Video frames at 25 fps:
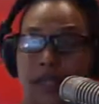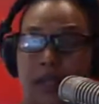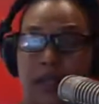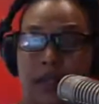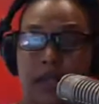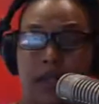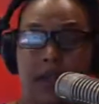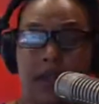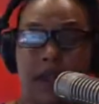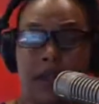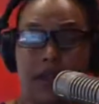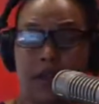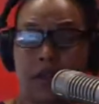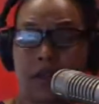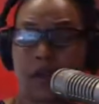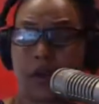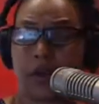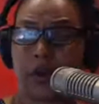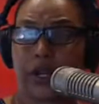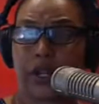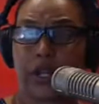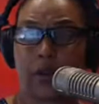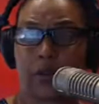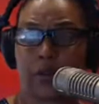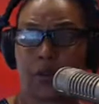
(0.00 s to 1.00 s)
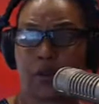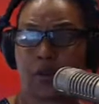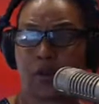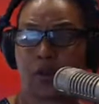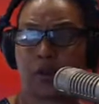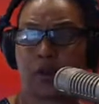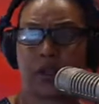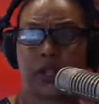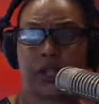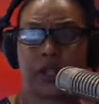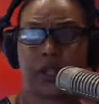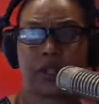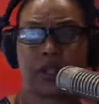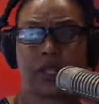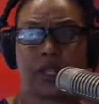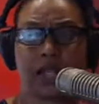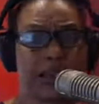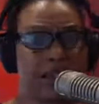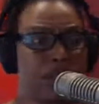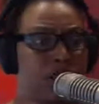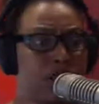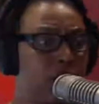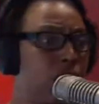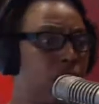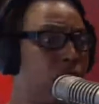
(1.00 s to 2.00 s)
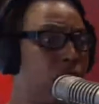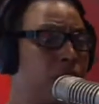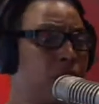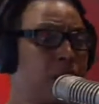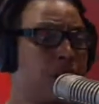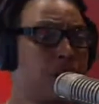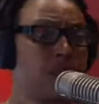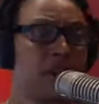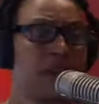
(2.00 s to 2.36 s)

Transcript: that I thought were inappropriate in classrooms and